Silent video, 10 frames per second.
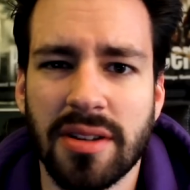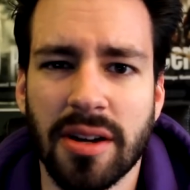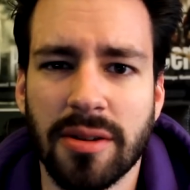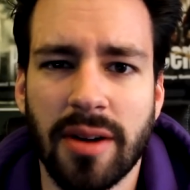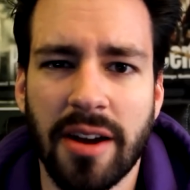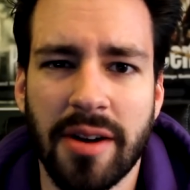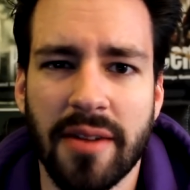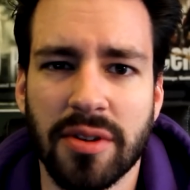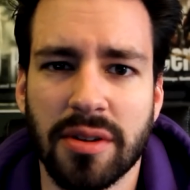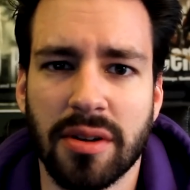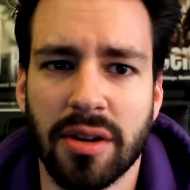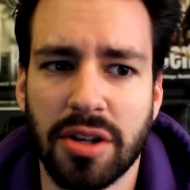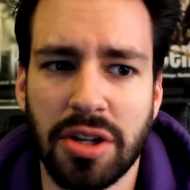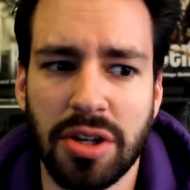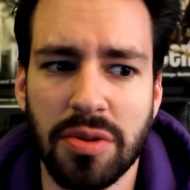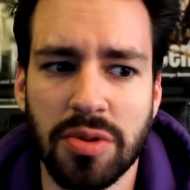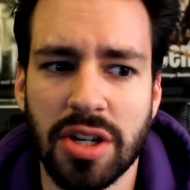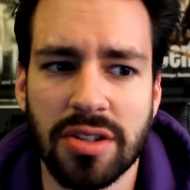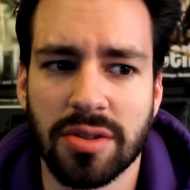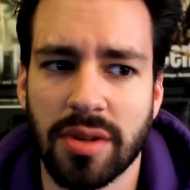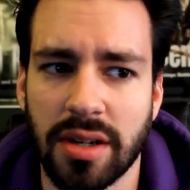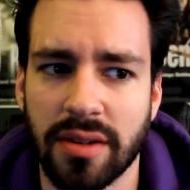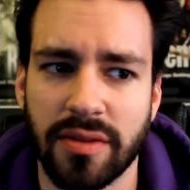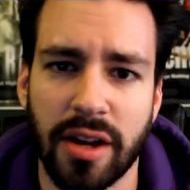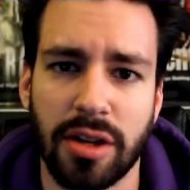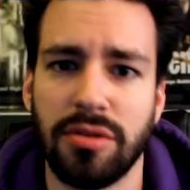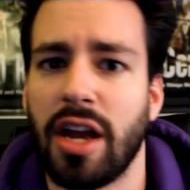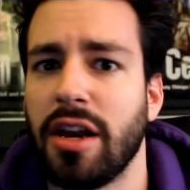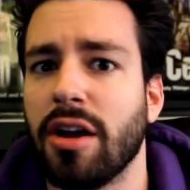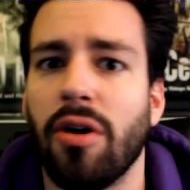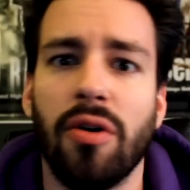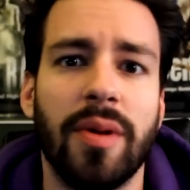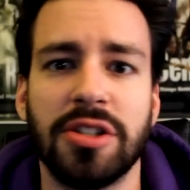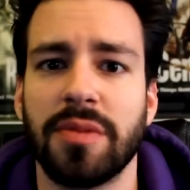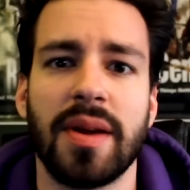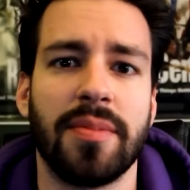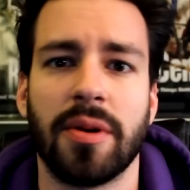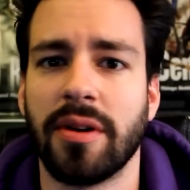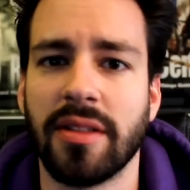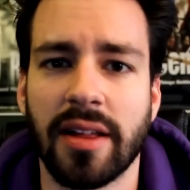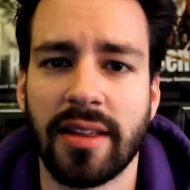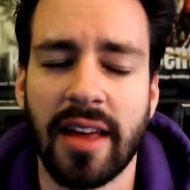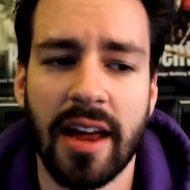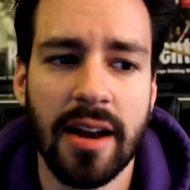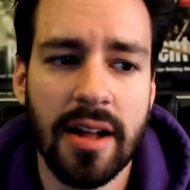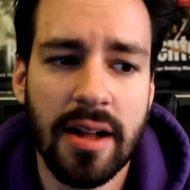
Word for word: You know, I don't have a, a huge history of like dating a whole bunch of people or anything like that,